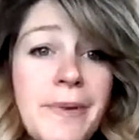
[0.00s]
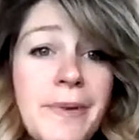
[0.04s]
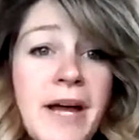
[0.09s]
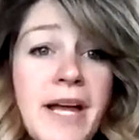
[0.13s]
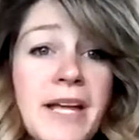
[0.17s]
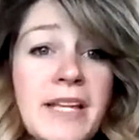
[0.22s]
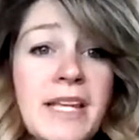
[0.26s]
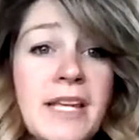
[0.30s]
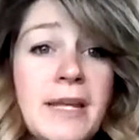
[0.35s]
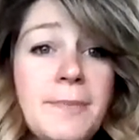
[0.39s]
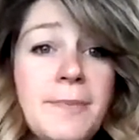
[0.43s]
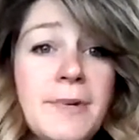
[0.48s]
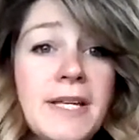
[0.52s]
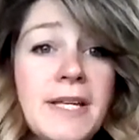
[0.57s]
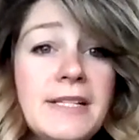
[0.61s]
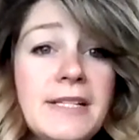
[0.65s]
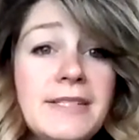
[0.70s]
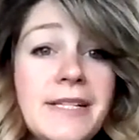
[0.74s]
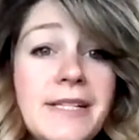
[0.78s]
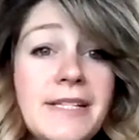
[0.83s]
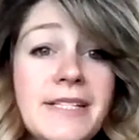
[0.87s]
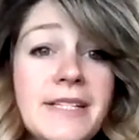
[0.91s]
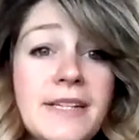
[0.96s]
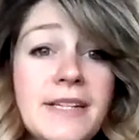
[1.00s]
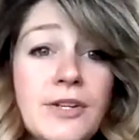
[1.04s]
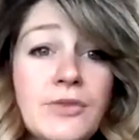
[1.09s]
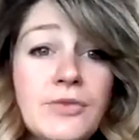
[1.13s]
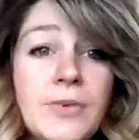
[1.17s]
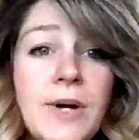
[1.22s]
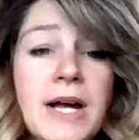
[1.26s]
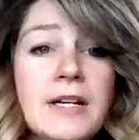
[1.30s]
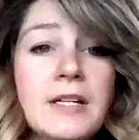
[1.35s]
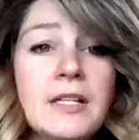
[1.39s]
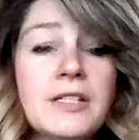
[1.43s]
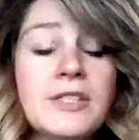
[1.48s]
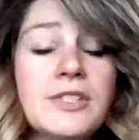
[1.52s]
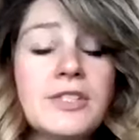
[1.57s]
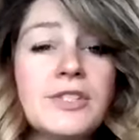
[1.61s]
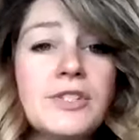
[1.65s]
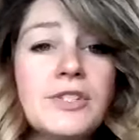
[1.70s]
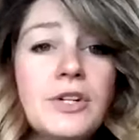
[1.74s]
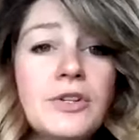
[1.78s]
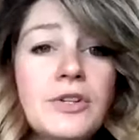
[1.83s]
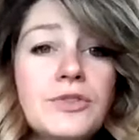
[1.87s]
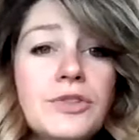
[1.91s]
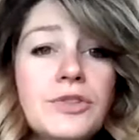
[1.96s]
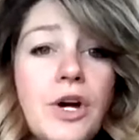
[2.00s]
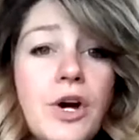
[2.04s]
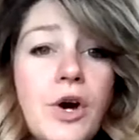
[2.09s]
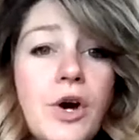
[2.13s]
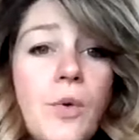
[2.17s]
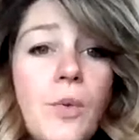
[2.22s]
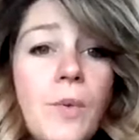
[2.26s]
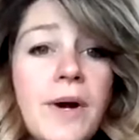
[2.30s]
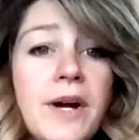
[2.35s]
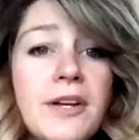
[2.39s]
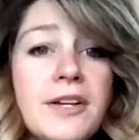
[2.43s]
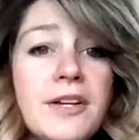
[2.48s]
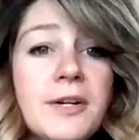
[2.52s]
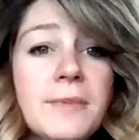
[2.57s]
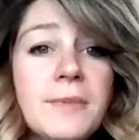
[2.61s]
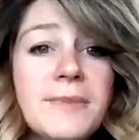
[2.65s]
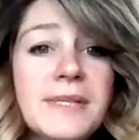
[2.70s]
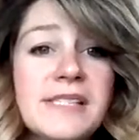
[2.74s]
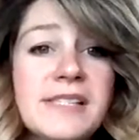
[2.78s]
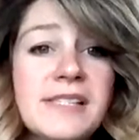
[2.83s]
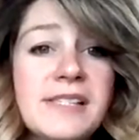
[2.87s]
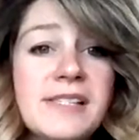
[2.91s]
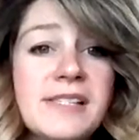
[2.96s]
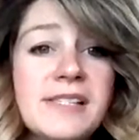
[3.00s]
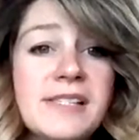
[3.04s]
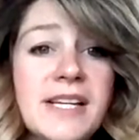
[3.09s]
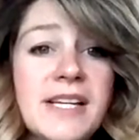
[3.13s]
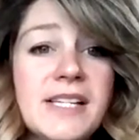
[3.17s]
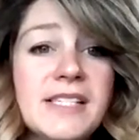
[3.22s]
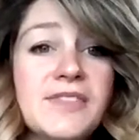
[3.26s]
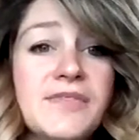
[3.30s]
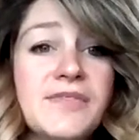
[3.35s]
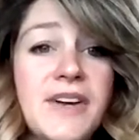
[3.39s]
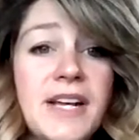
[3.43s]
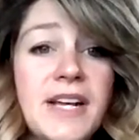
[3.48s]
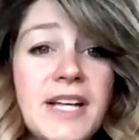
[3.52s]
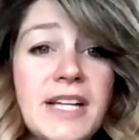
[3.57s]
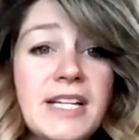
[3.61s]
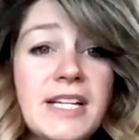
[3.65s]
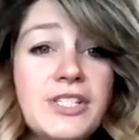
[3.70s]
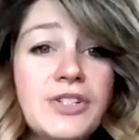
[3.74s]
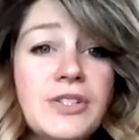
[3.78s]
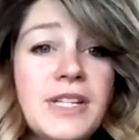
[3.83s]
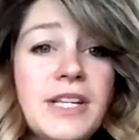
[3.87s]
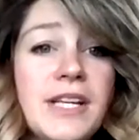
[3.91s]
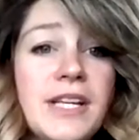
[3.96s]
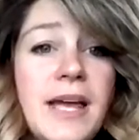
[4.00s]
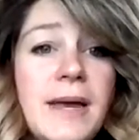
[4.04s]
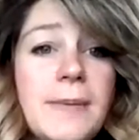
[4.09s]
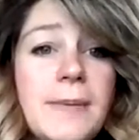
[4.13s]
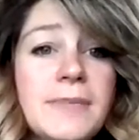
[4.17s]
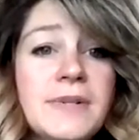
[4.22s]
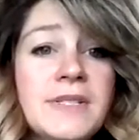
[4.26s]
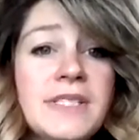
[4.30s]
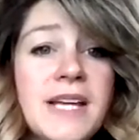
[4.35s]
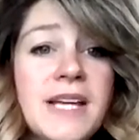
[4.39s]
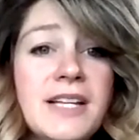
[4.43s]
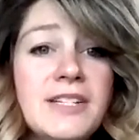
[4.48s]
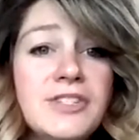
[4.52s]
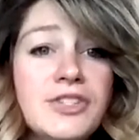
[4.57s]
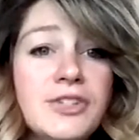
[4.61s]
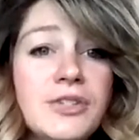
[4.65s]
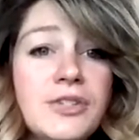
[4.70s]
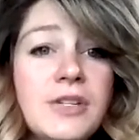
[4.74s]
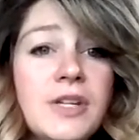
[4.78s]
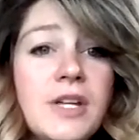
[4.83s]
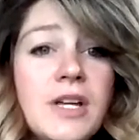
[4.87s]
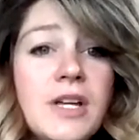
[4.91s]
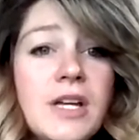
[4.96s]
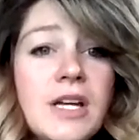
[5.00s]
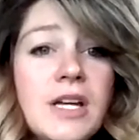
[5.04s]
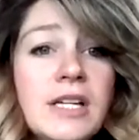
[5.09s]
By keeping detailed records, you'll know where your business stands financially and potential